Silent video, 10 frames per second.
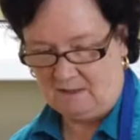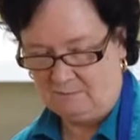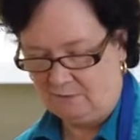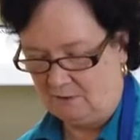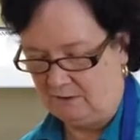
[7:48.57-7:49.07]
and
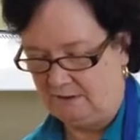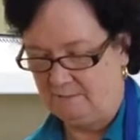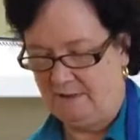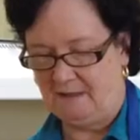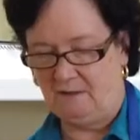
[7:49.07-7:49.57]
put our lid
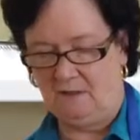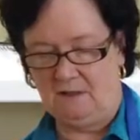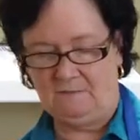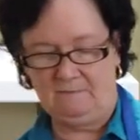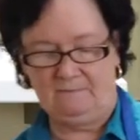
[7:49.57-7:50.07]
back
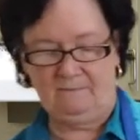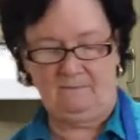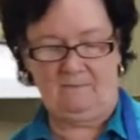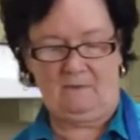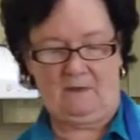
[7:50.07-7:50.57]
on.
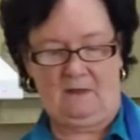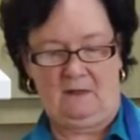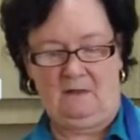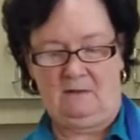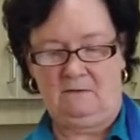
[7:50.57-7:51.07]

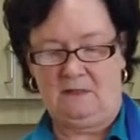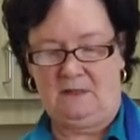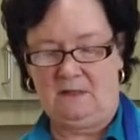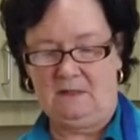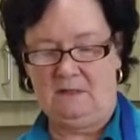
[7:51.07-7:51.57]

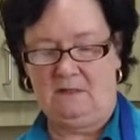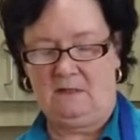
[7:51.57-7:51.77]
Okay.